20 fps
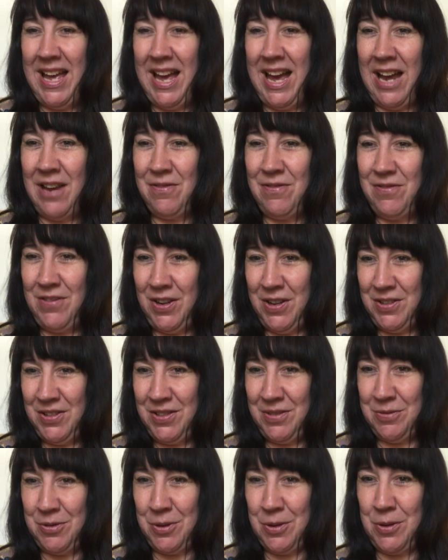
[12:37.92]
and
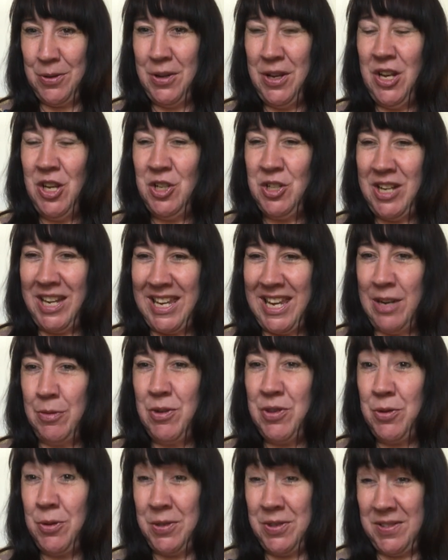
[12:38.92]
first of all check in
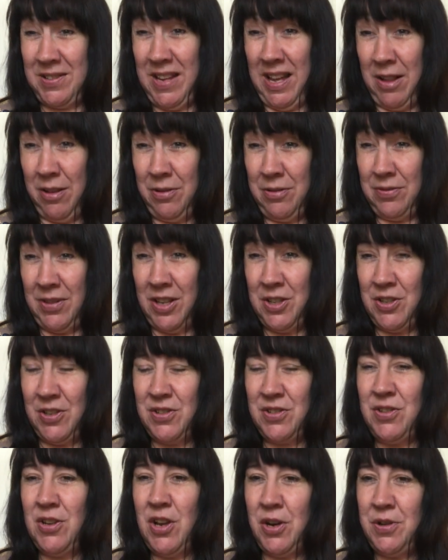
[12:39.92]
with yourself and
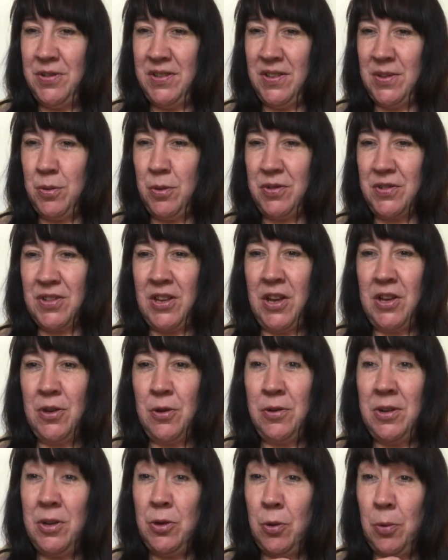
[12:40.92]
just notice what's going
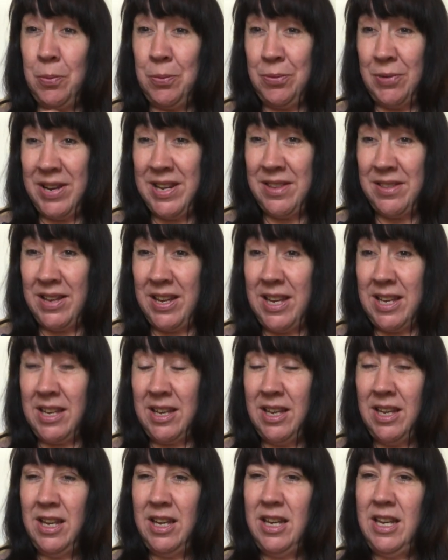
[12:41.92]
on in your breathing,
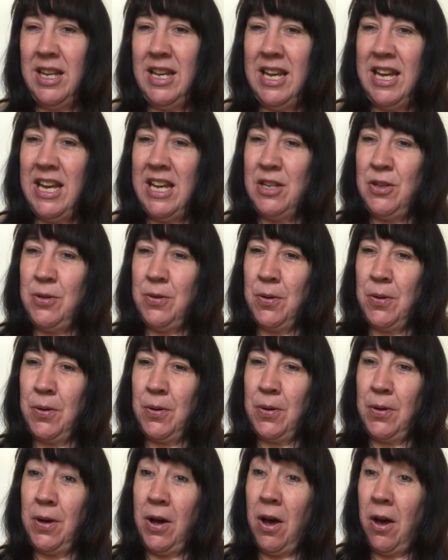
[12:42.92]
in
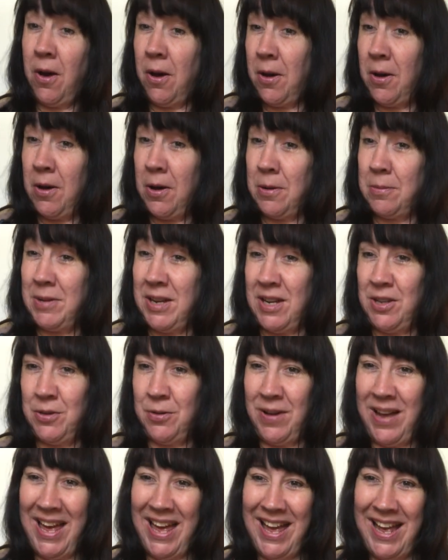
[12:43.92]
your arm, in
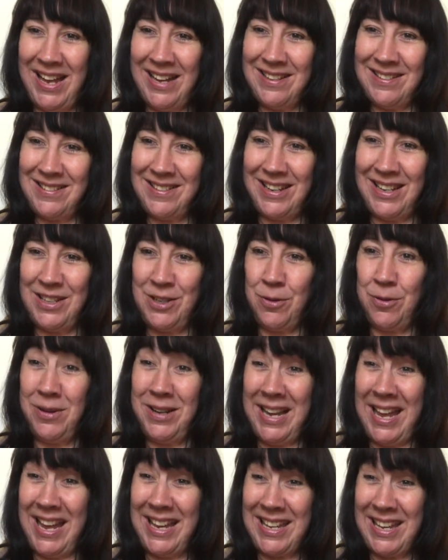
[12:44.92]
your hand, in your
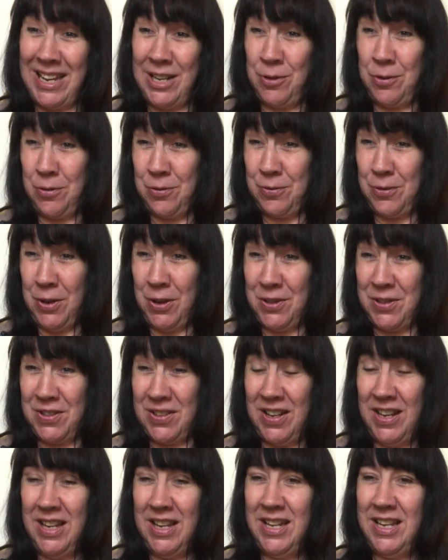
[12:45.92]
leg, in your foot,
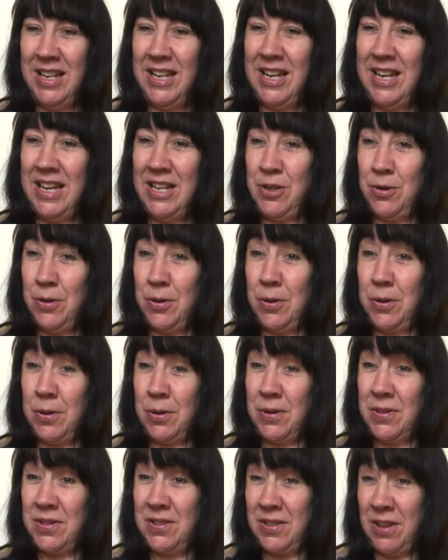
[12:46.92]
in your
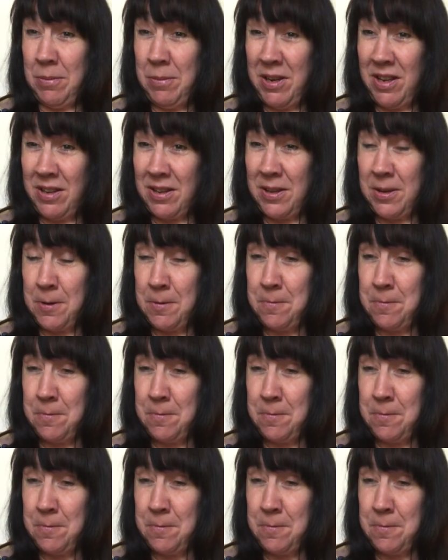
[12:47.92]
stomach.